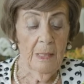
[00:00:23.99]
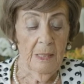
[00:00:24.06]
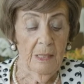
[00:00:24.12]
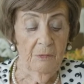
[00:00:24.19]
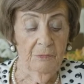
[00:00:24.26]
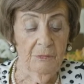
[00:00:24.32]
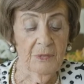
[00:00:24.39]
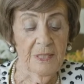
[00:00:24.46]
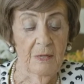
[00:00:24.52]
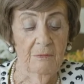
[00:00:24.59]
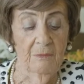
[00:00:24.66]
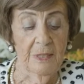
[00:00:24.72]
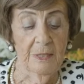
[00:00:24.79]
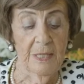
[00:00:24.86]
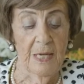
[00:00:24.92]
If
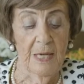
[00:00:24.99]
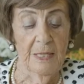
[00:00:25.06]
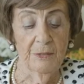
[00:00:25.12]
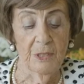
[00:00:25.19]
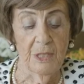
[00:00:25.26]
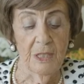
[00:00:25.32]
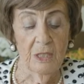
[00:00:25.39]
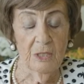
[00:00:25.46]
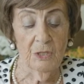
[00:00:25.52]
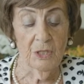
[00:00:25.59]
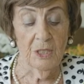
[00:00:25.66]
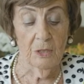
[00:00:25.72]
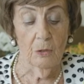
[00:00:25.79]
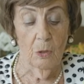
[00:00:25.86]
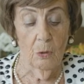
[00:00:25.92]
78 years
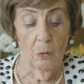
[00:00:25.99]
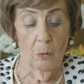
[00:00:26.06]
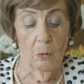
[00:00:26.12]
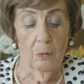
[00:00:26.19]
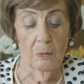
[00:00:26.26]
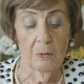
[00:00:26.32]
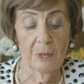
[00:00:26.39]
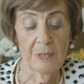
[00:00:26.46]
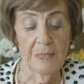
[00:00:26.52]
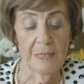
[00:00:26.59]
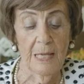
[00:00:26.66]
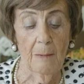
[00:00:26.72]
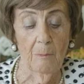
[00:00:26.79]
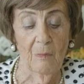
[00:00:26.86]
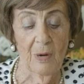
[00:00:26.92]
ago
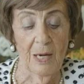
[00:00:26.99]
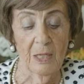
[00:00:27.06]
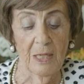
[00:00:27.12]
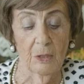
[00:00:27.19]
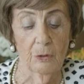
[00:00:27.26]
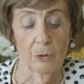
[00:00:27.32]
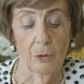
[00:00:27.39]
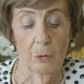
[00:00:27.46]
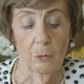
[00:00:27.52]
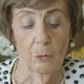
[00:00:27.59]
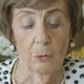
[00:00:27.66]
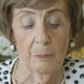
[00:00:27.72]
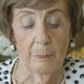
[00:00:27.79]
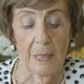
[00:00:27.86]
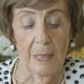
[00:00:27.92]
someone had
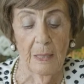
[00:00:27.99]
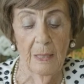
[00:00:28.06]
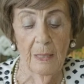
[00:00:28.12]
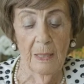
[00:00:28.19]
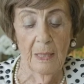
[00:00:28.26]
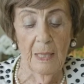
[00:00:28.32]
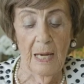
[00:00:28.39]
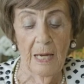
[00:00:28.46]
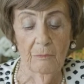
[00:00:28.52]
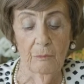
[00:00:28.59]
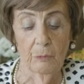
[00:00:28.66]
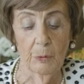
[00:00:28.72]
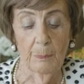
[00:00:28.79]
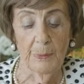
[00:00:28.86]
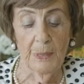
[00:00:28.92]
told me I
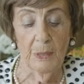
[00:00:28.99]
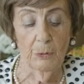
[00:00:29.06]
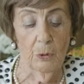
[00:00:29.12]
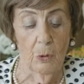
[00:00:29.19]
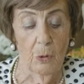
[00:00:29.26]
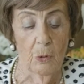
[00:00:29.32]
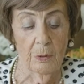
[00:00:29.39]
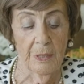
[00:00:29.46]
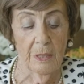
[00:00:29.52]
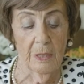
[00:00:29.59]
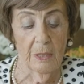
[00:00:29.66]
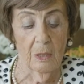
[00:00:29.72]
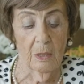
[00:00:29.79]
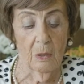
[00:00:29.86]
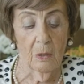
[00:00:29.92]
would be
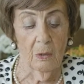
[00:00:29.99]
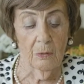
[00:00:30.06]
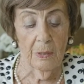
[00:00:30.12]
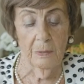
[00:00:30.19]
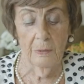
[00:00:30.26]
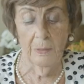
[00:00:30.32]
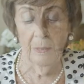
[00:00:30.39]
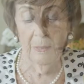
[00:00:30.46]
talking on